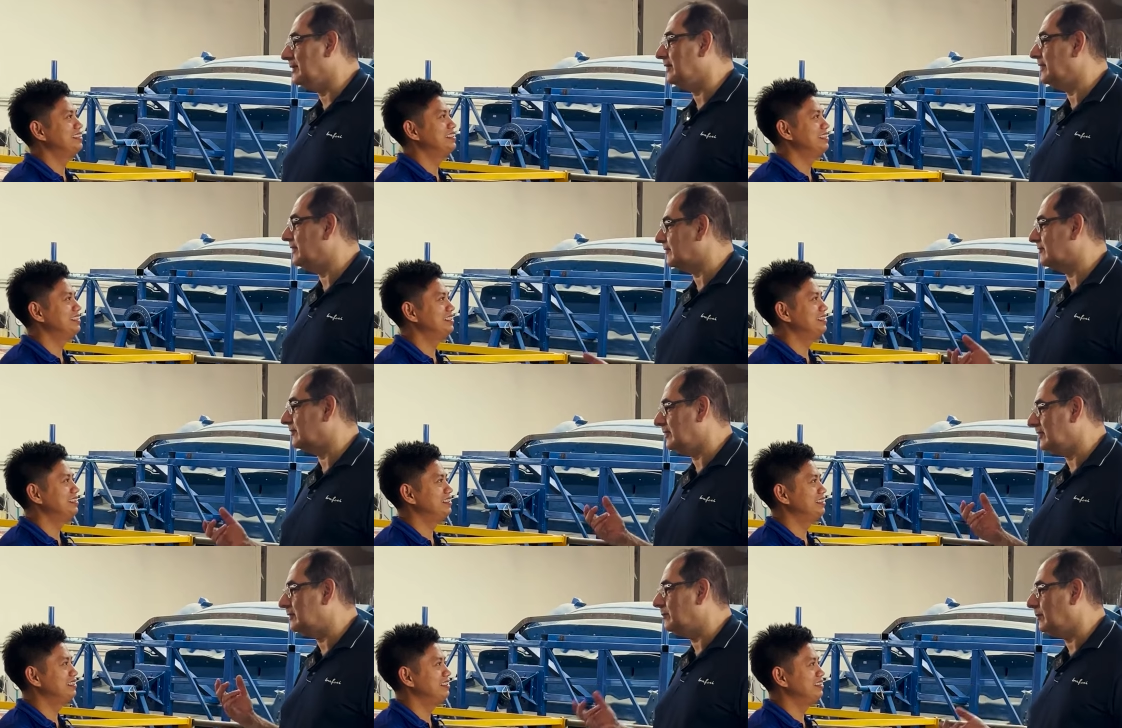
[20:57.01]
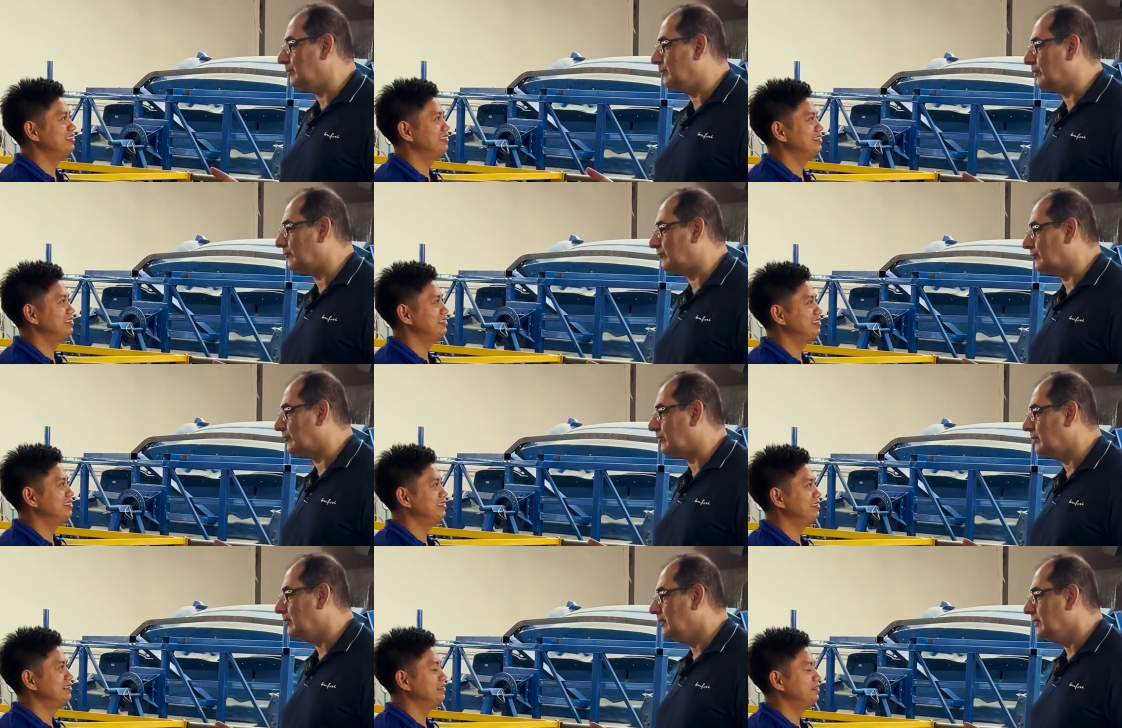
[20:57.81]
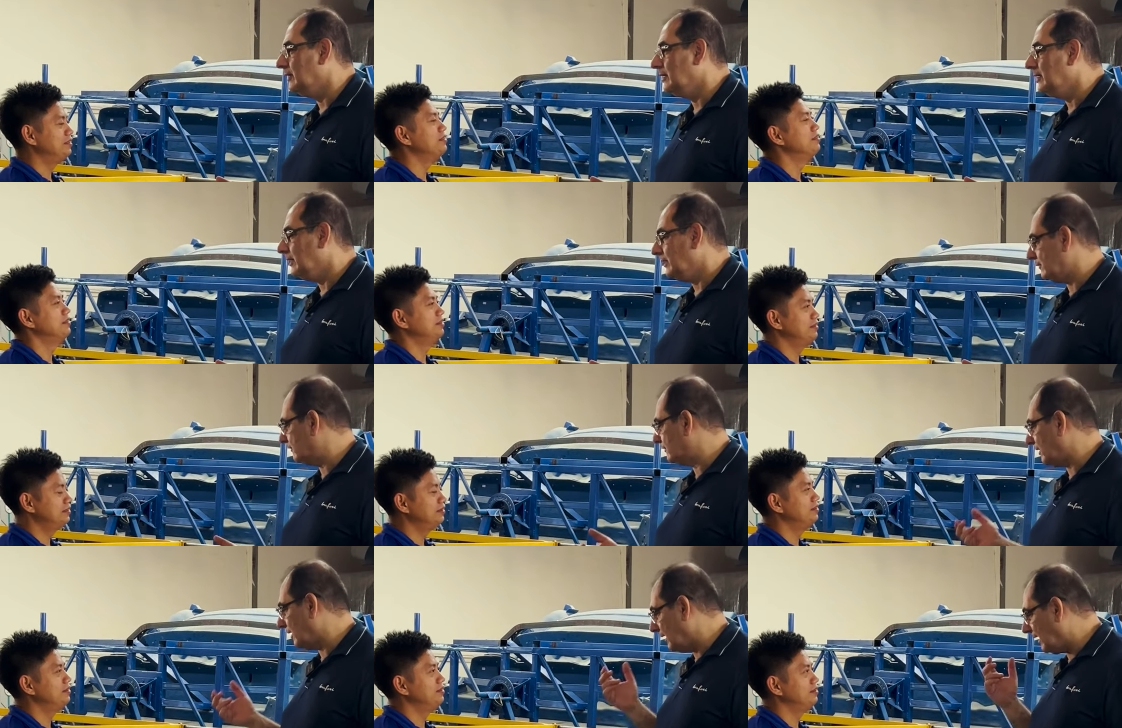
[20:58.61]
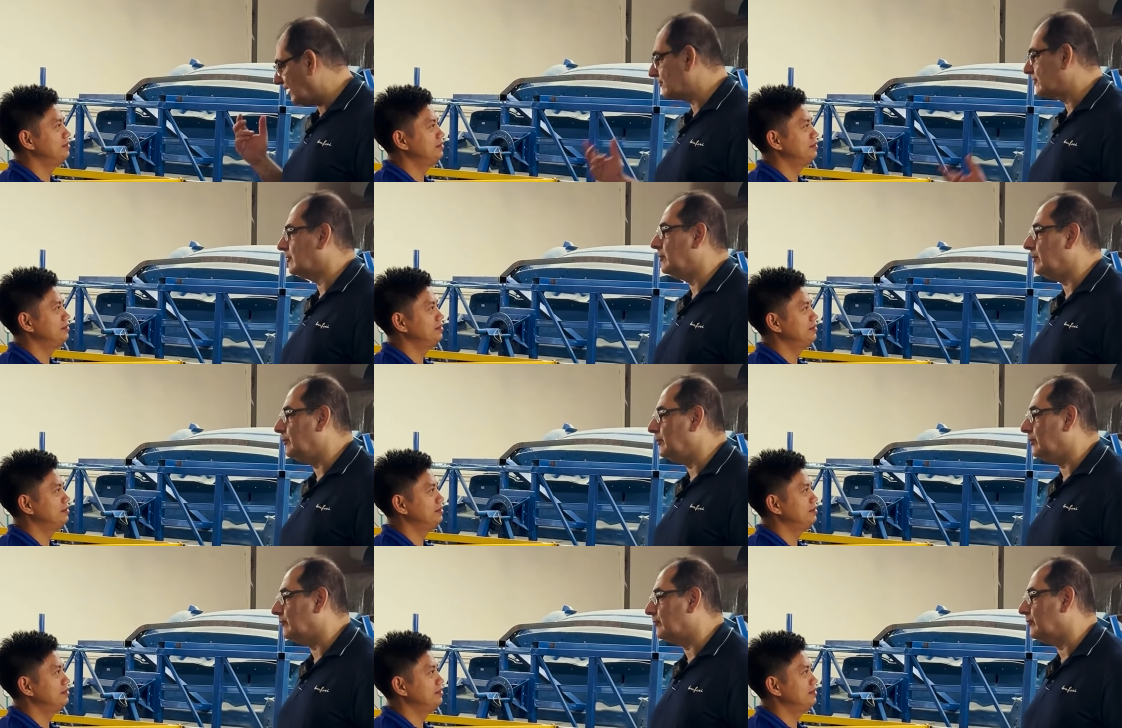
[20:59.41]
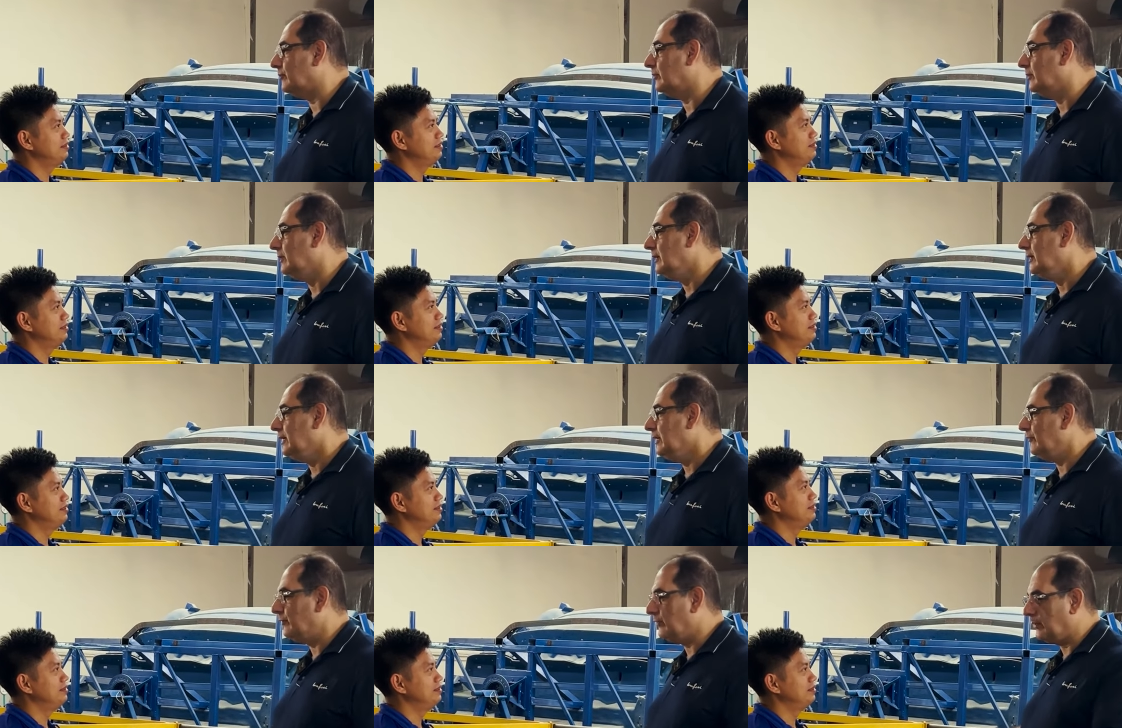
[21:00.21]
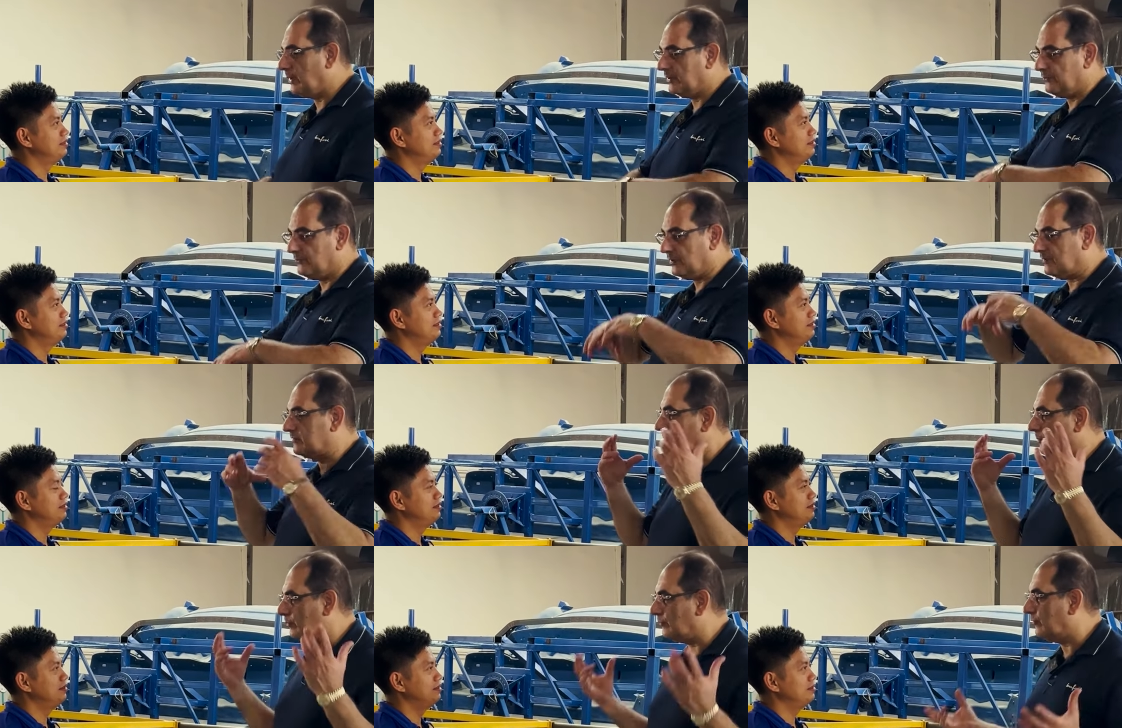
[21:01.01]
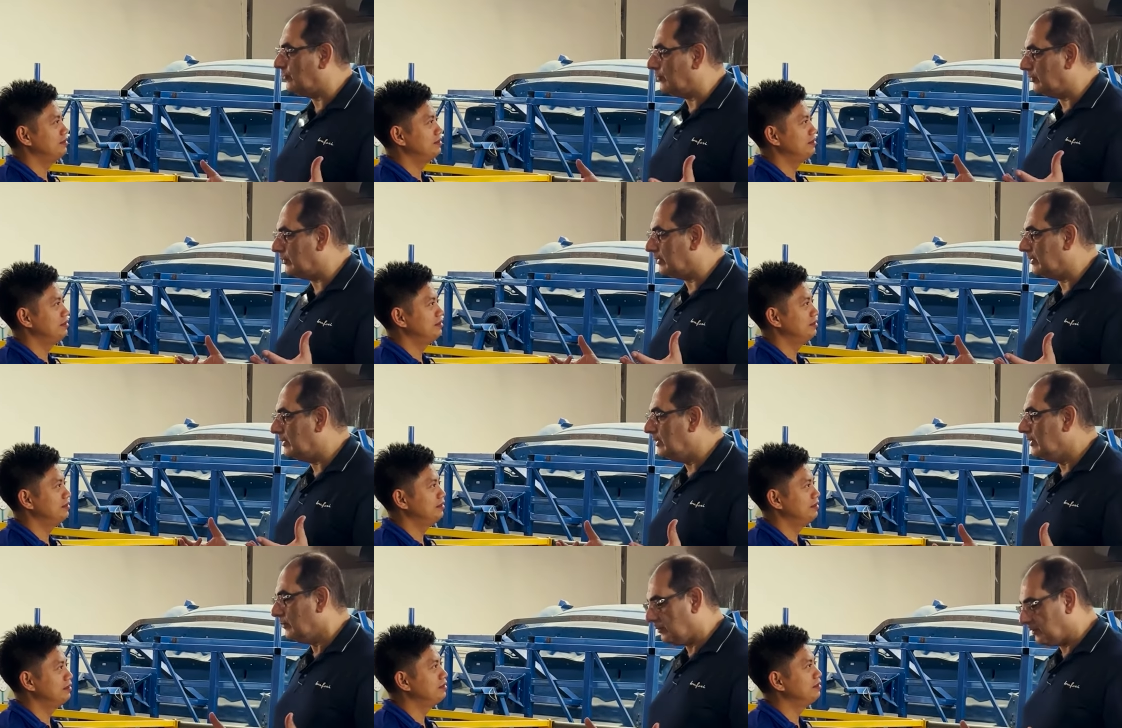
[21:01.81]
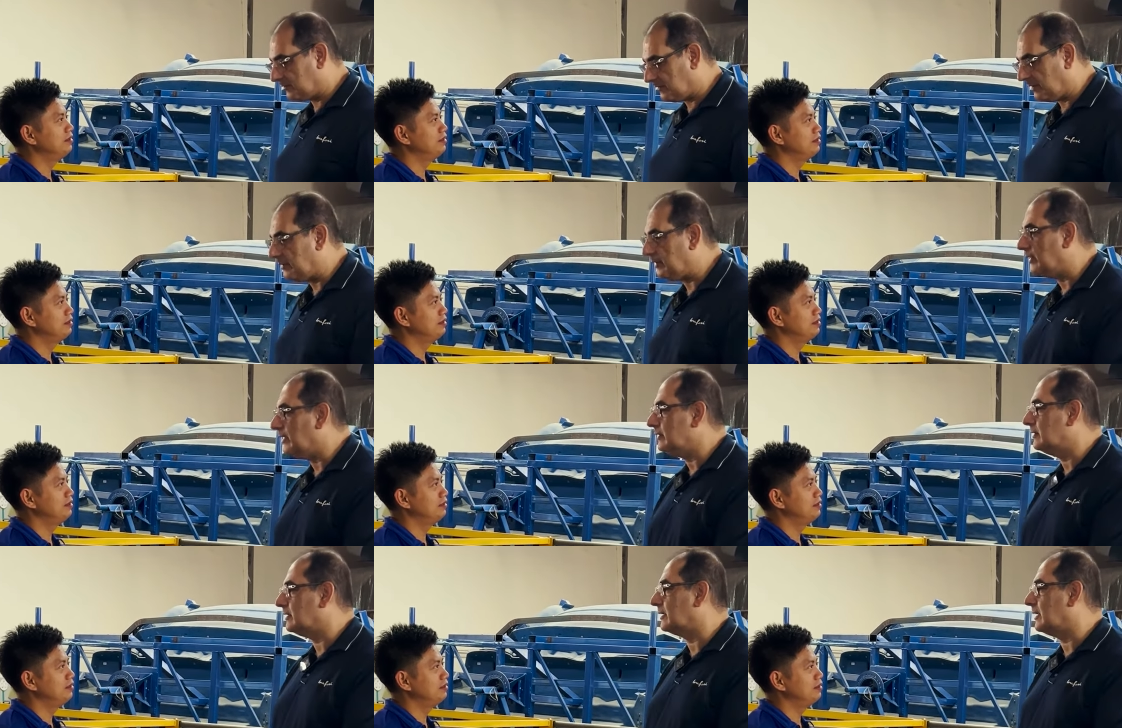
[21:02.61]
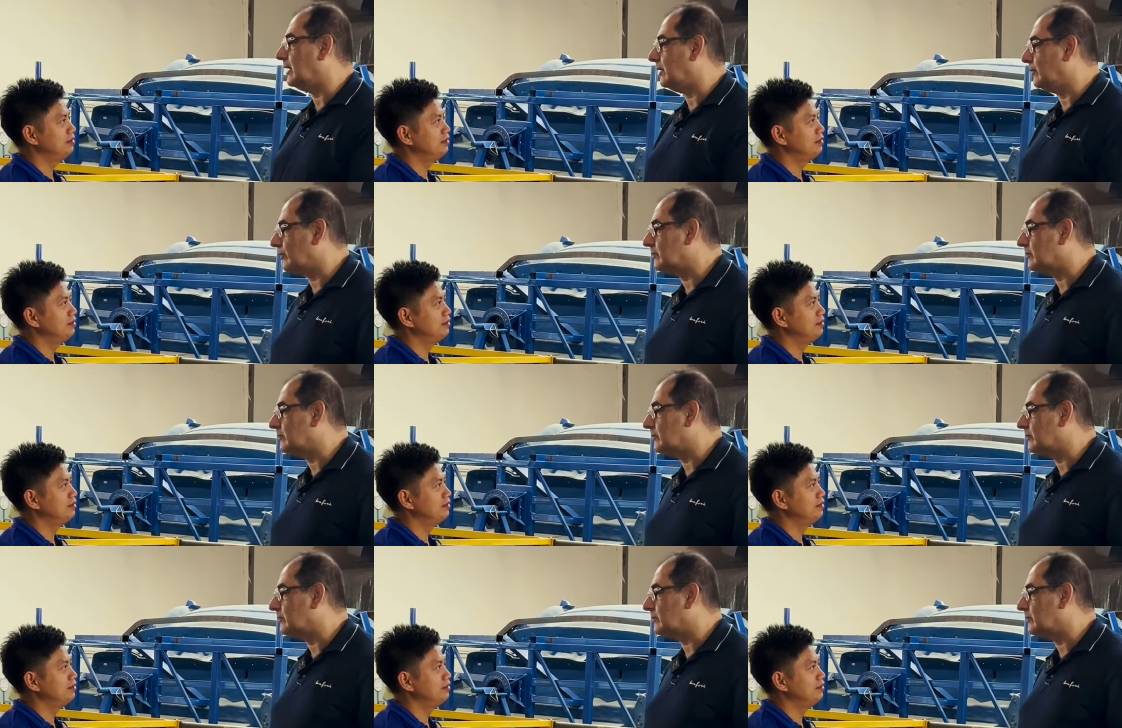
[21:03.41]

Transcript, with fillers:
Speaker 1: it doesn't mean it doesn't need to be beautiful. It still has to be beautiful. If you undress a Bufori, what's underneath the